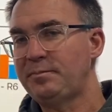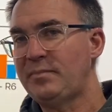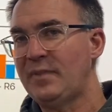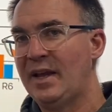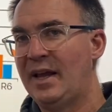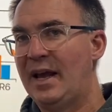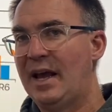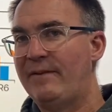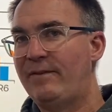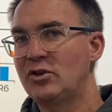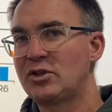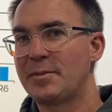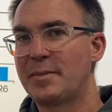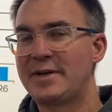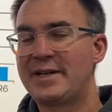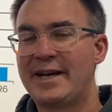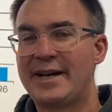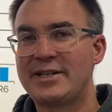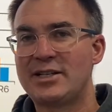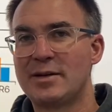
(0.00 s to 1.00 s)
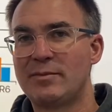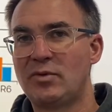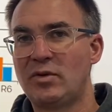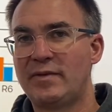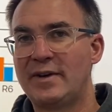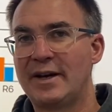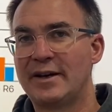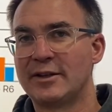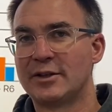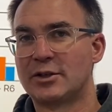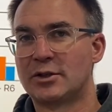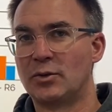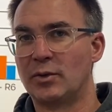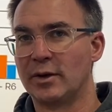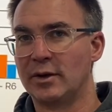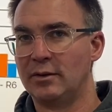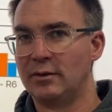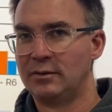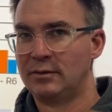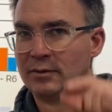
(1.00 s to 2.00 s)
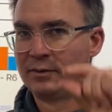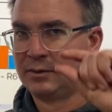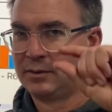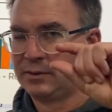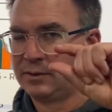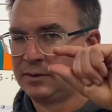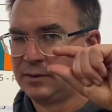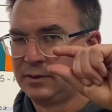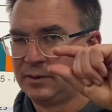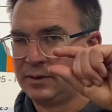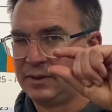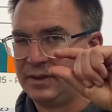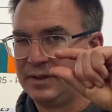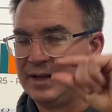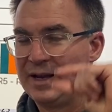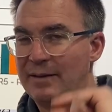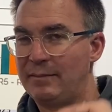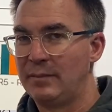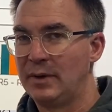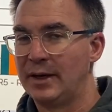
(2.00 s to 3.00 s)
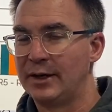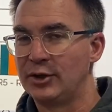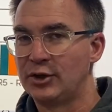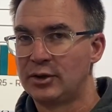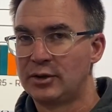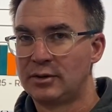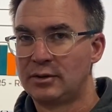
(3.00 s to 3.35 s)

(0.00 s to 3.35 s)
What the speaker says: How far does the potassium move down the soil? Not much.